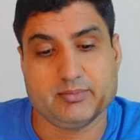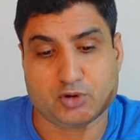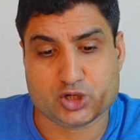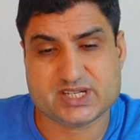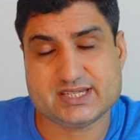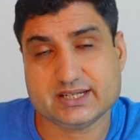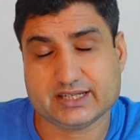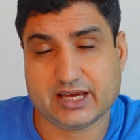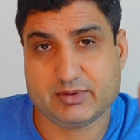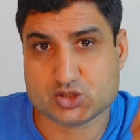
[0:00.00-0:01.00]
Processing
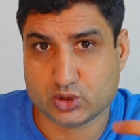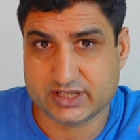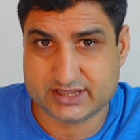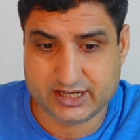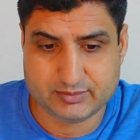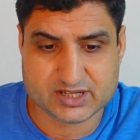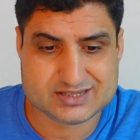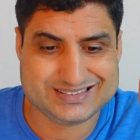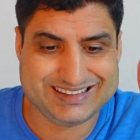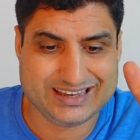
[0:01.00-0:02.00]
time is only 3
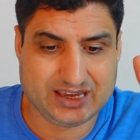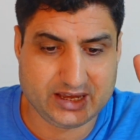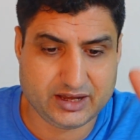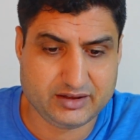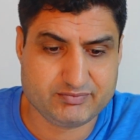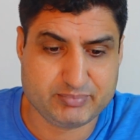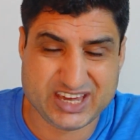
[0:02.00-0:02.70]
months. They have